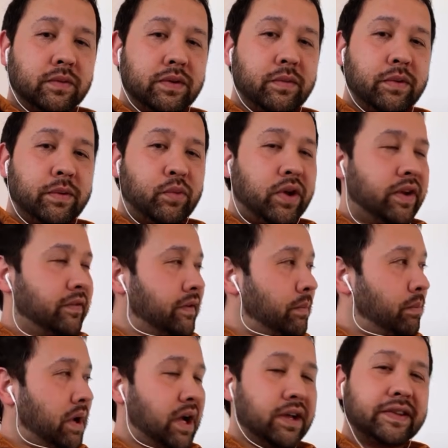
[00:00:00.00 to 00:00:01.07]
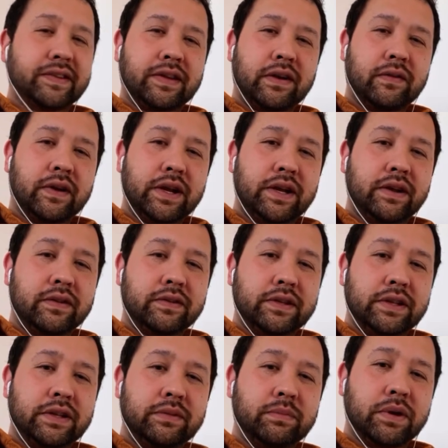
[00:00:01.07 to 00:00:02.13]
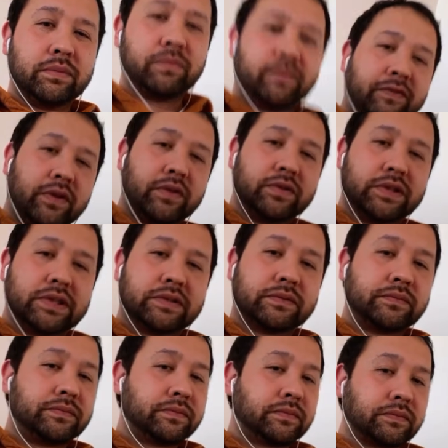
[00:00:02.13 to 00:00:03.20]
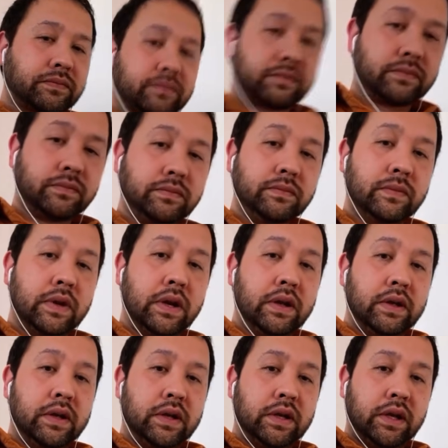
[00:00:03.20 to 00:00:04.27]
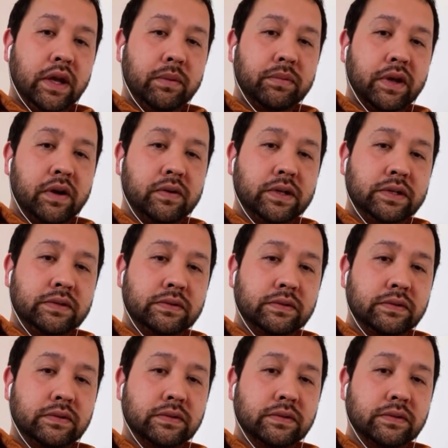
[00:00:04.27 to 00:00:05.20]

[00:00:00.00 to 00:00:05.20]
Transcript: Wouldn't it be weird if I passed out right now and then my phone just kept going?